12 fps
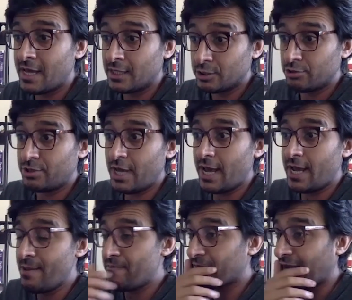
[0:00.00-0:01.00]
Today
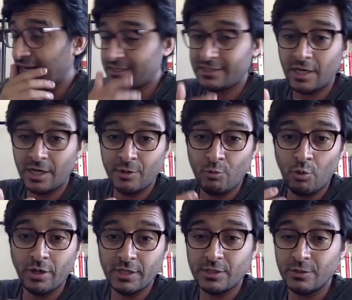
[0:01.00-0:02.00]
I
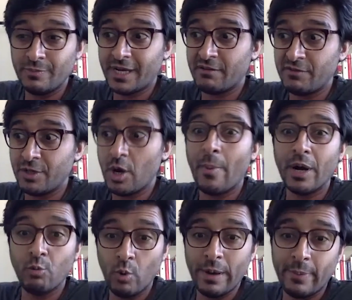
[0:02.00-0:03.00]
wanted to make a video about
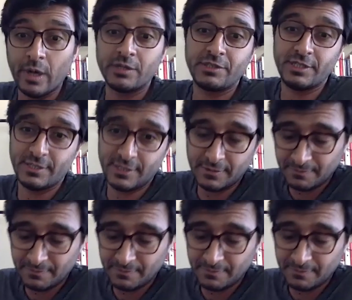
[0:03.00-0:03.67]
WebRTC,